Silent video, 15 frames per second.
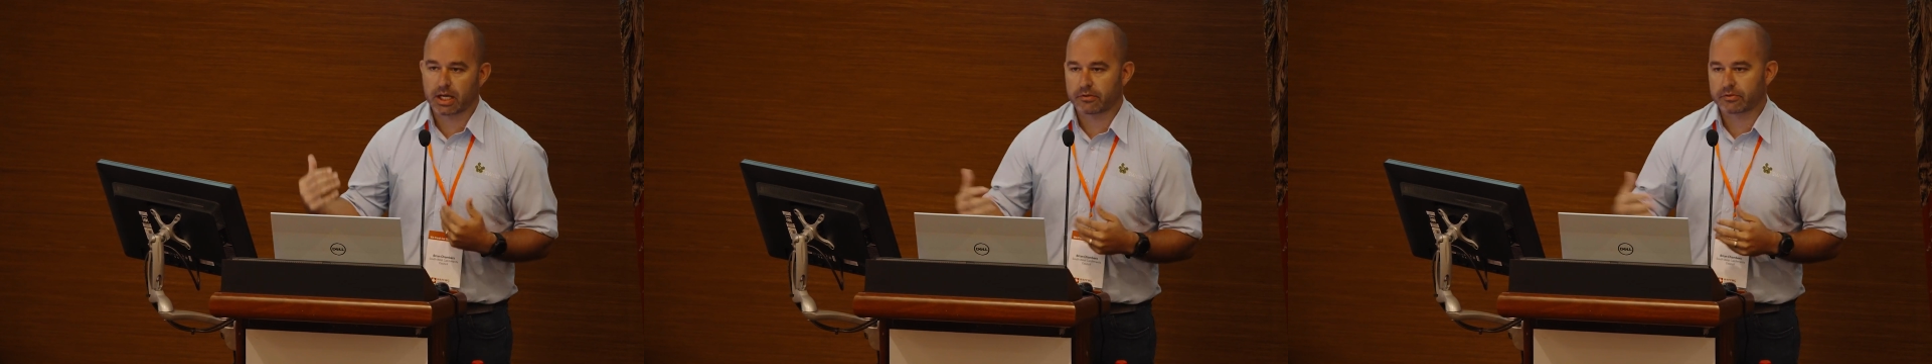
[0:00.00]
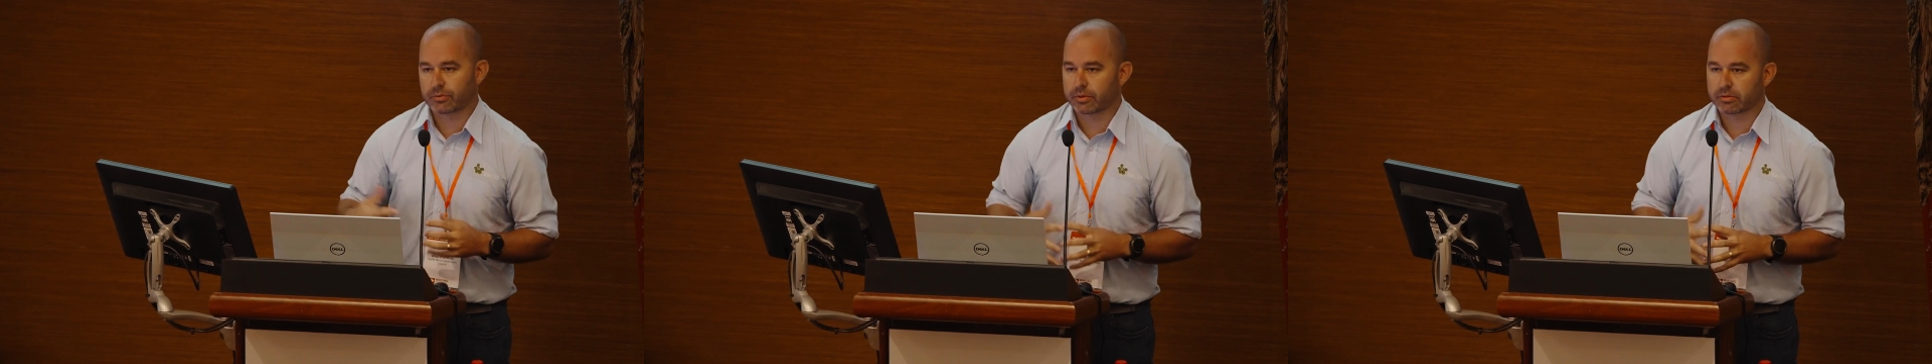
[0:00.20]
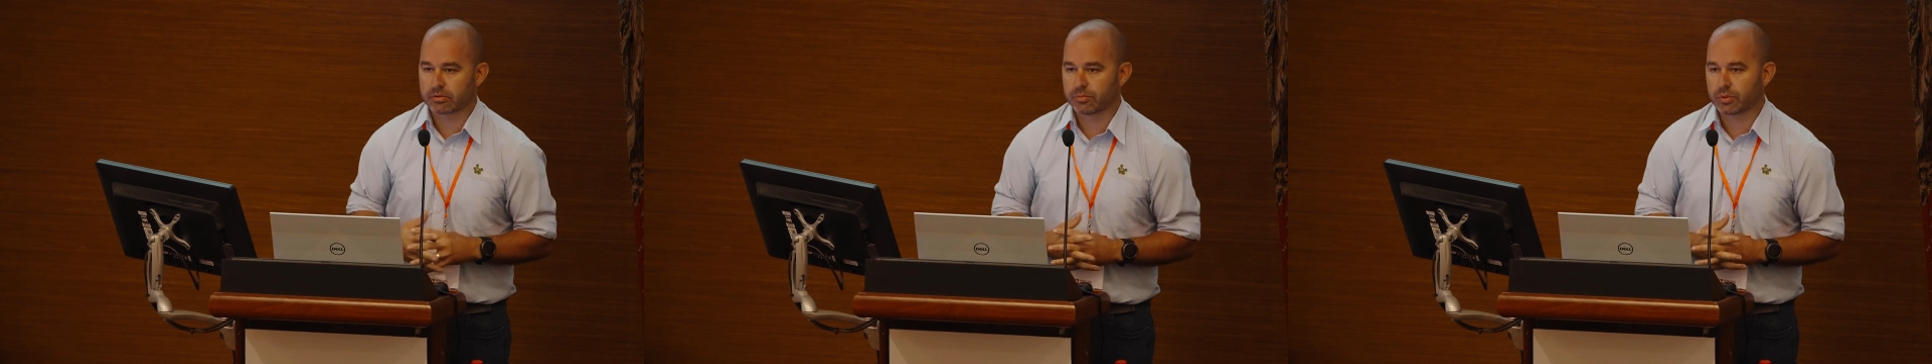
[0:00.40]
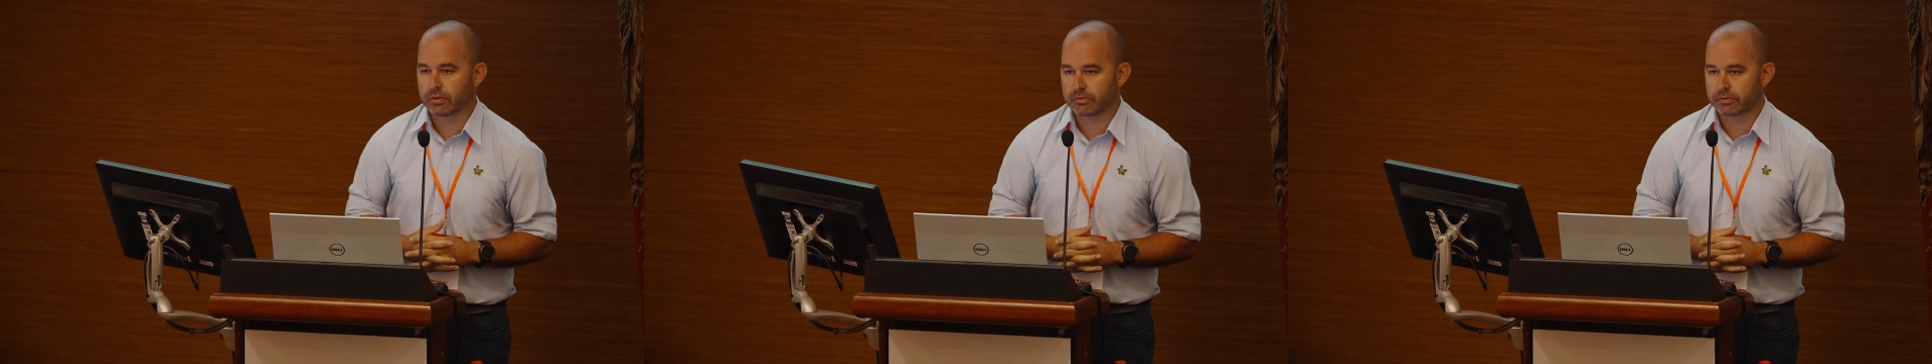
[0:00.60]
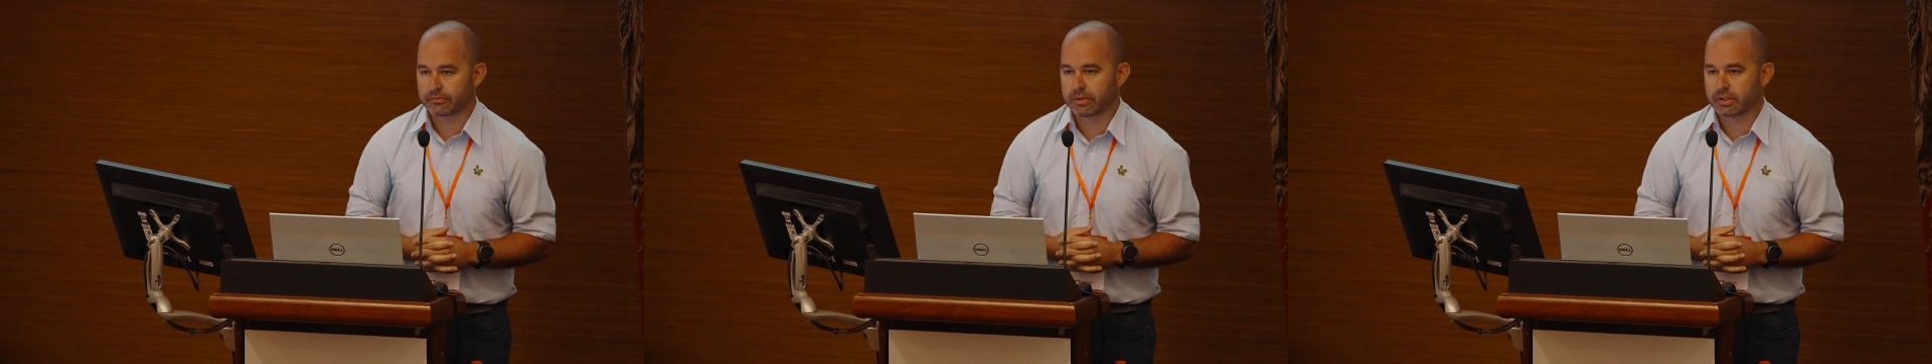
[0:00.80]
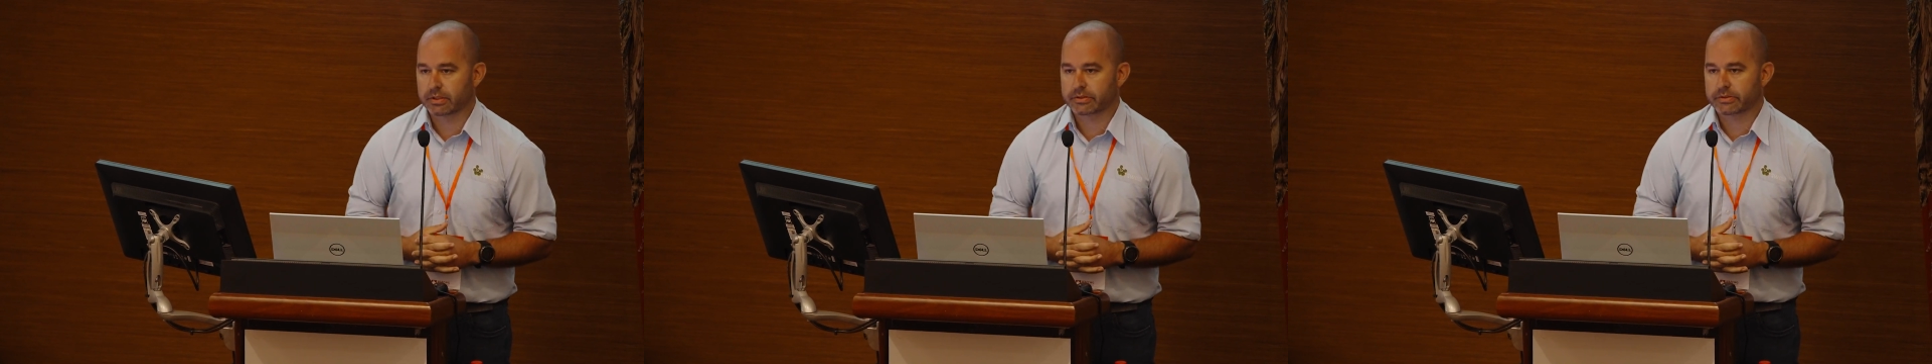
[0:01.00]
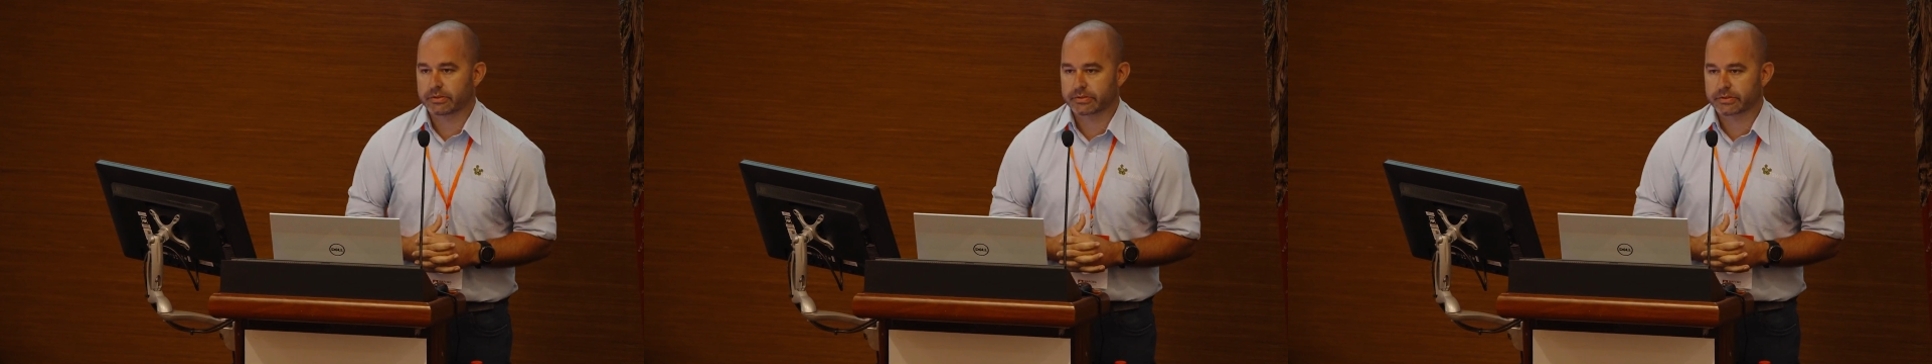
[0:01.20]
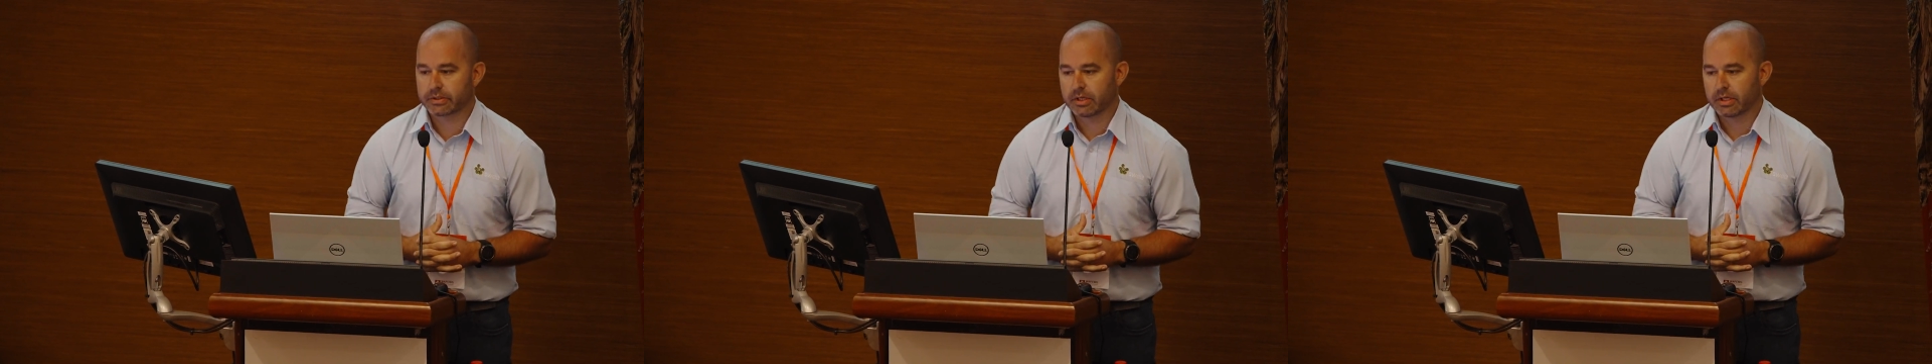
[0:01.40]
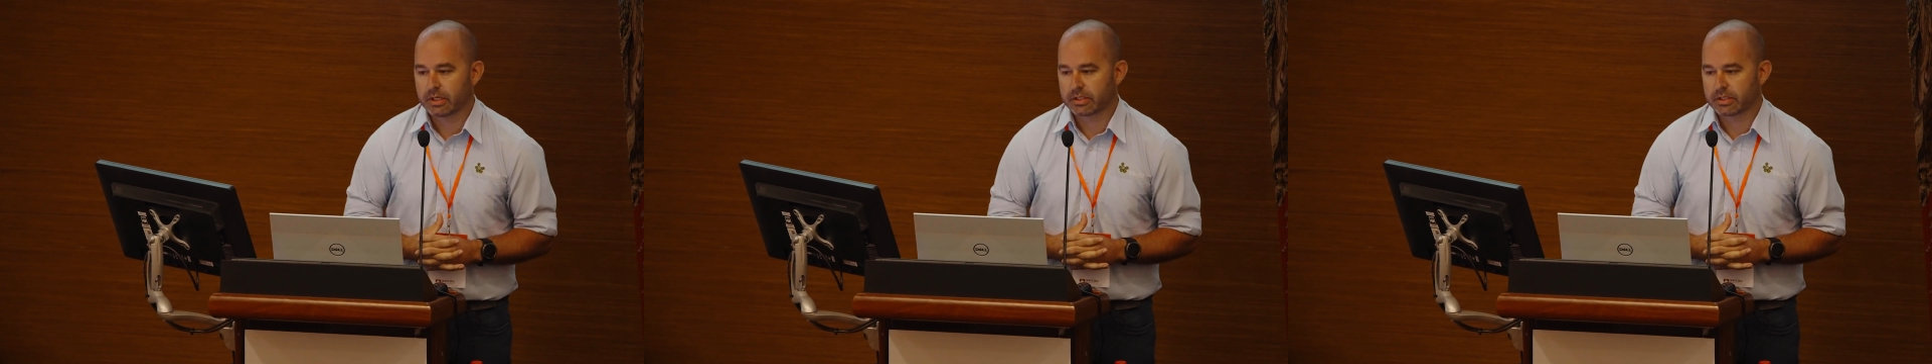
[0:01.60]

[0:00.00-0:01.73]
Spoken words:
after we removed the Felixers.